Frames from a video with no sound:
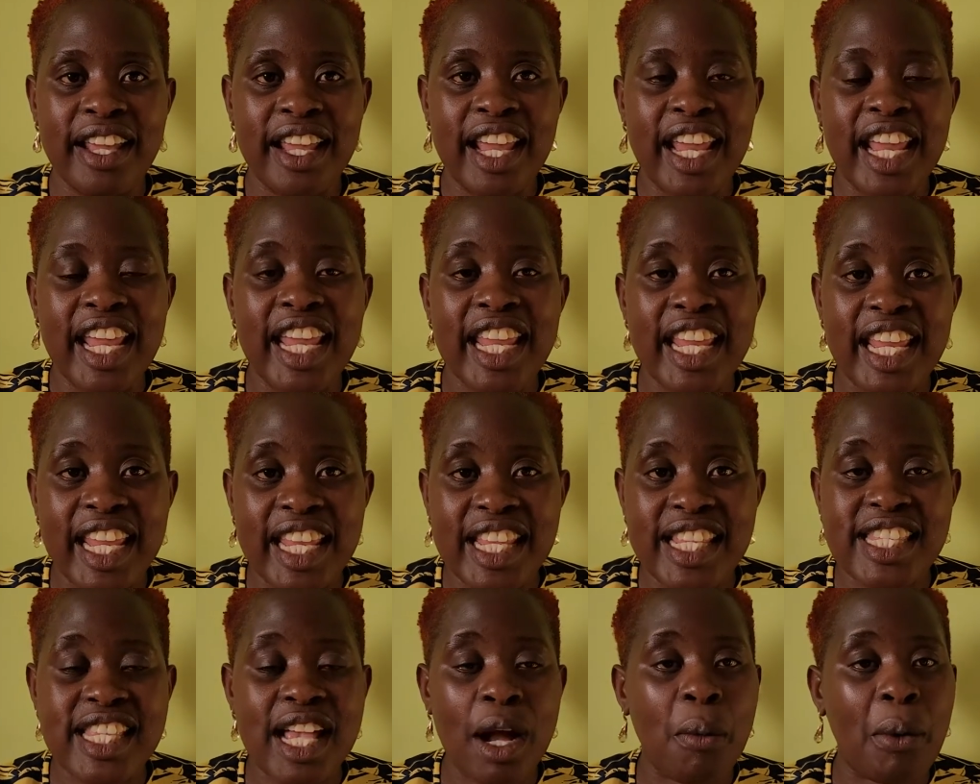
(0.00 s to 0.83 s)
He
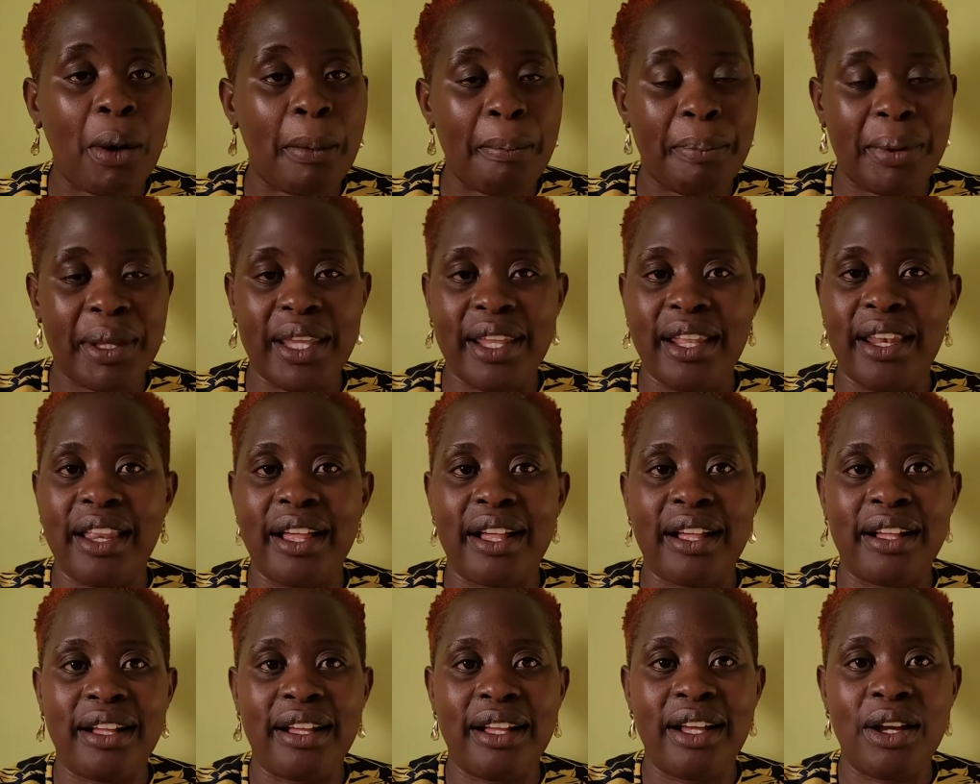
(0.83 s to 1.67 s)
is our pillar.
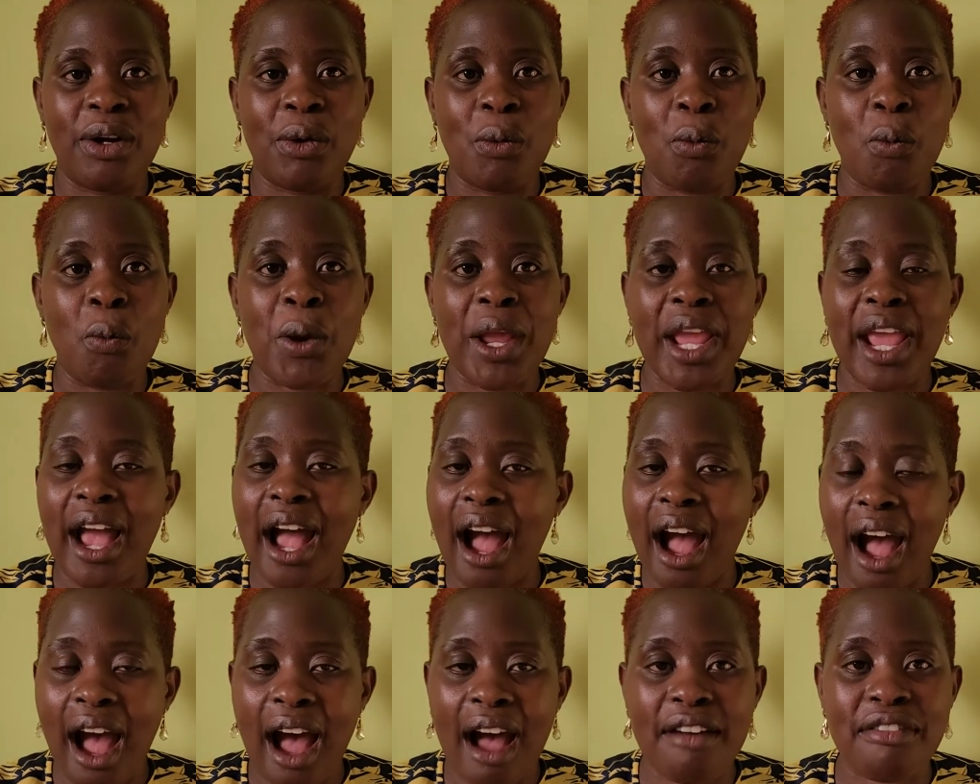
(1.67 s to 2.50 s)
We
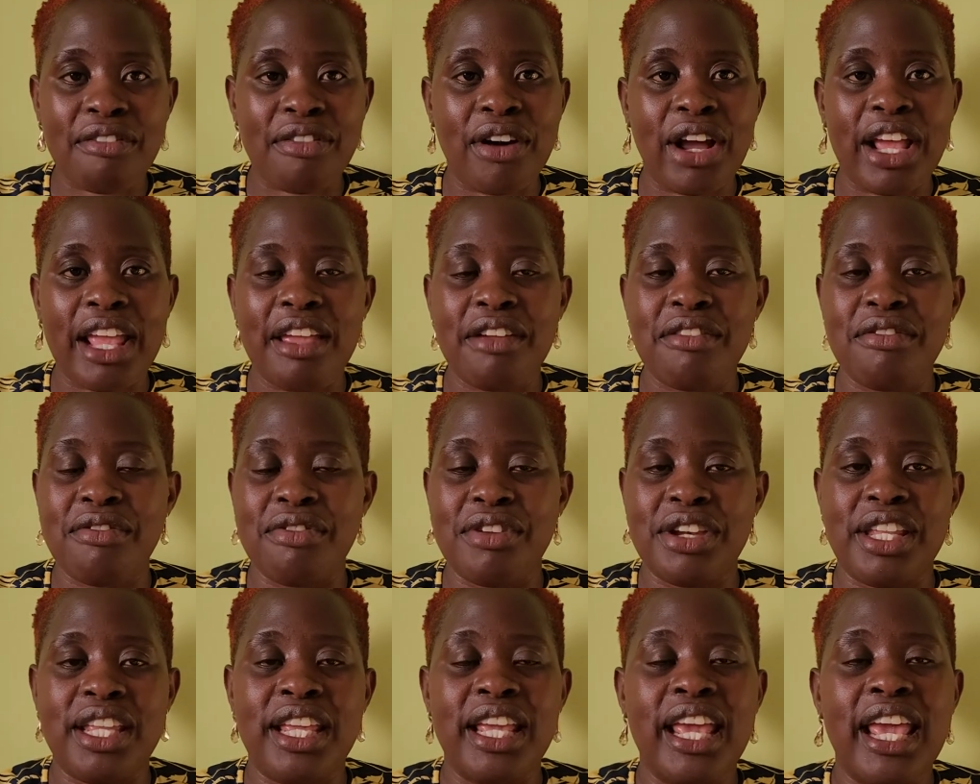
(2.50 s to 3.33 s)
have
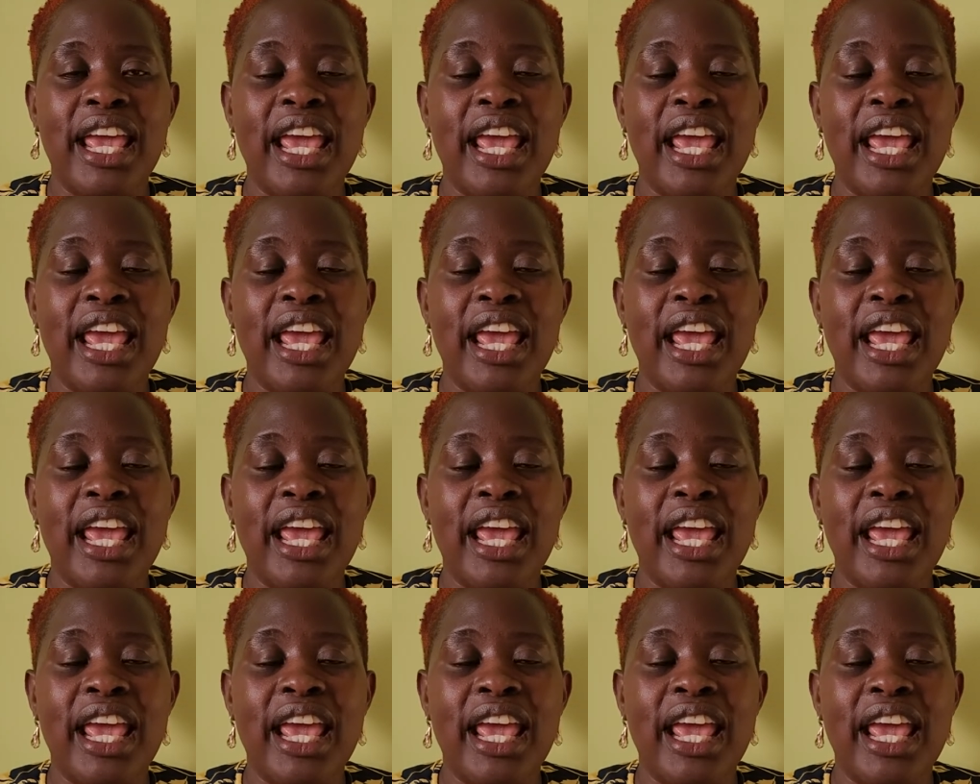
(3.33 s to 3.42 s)
every,